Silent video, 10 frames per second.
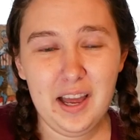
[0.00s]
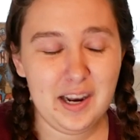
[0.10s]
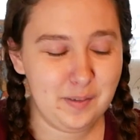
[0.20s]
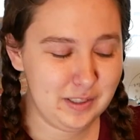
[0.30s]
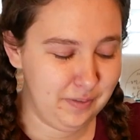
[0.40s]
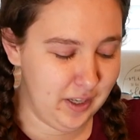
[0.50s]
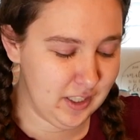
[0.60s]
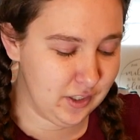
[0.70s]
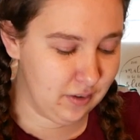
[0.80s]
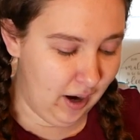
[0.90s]
It was fun
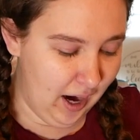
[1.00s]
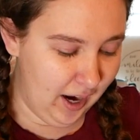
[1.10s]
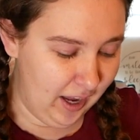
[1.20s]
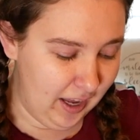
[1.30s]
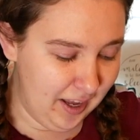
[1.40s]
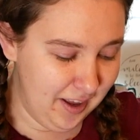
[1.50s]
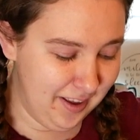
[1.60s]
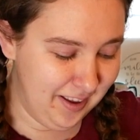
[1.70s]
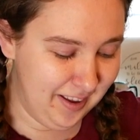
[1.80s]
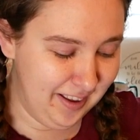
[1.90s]
to try
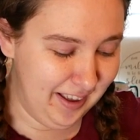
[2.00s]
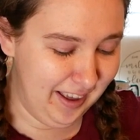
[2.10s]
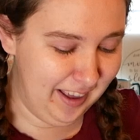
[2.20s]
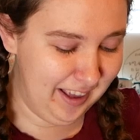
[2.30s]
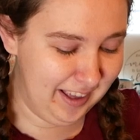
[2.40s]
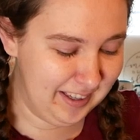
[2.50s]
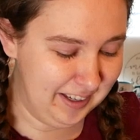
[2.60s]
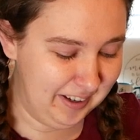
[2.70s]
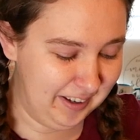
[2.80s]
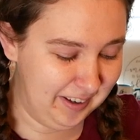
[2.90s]
and
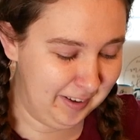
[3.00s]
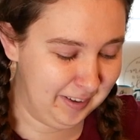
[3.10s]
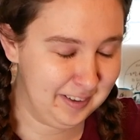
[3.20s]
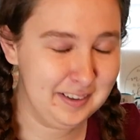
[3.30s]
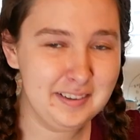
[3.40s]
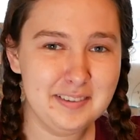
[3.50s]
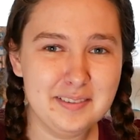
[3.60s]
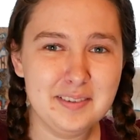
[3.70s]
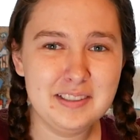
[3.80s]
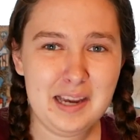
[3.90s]

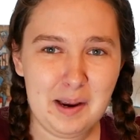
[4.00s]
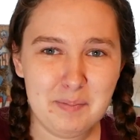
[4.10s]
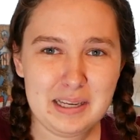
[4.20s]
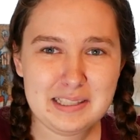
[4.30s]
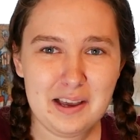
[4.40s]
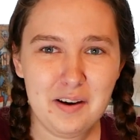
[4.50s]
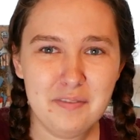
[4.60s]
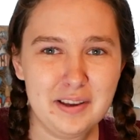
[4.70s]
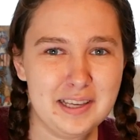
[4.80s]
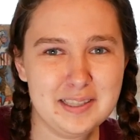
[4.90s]
time myself
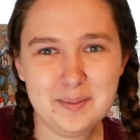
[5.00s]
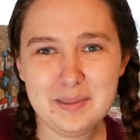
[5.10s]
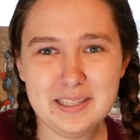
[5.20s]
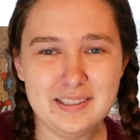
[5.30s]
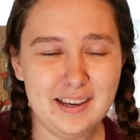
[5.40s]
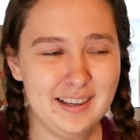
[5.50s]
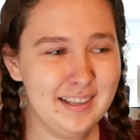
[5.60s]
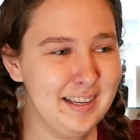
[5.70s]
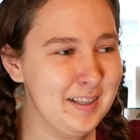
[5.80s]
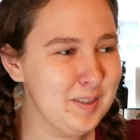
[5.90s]
and get something
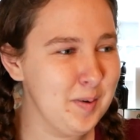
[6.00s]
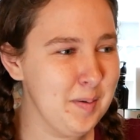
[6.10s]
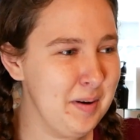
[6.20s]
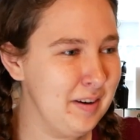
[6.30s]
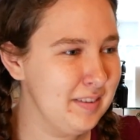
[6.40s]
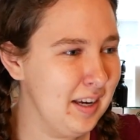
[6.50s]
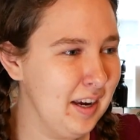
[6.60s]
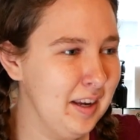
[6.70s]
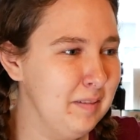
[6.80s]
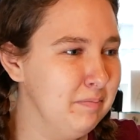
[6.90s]
done in a short amount of
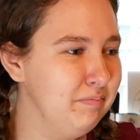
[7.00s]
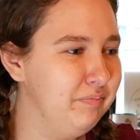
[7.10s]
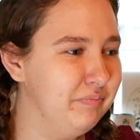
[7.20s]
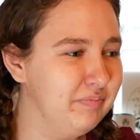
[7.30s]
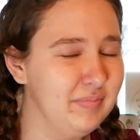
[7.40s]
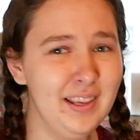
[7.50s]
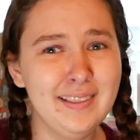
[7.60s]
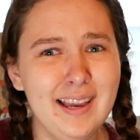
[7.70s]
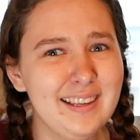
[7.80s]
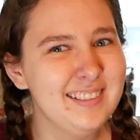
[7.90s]
time, in
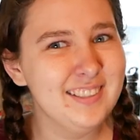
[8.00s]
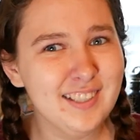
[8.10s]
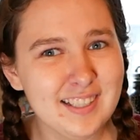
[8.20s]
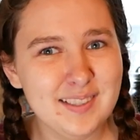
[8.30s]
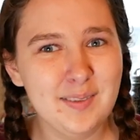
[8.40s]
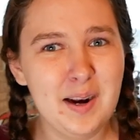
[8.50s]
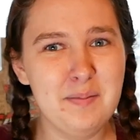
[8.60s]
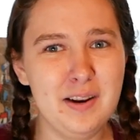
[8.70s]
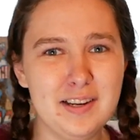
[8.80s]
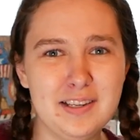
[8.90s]
like just the right
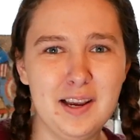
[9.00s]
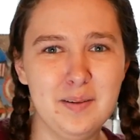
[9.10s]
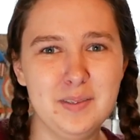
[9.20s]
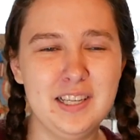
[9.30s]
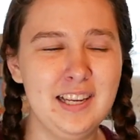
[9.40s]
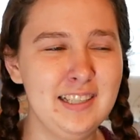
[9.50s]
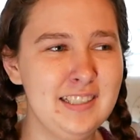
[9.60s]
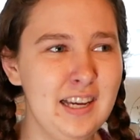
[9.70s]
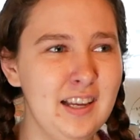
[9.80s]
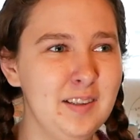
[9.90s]
amount of time to get it
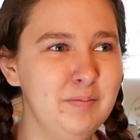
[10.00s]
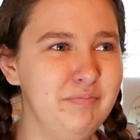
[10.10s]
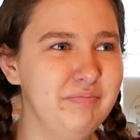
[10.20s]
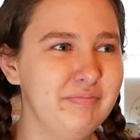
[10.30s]
done.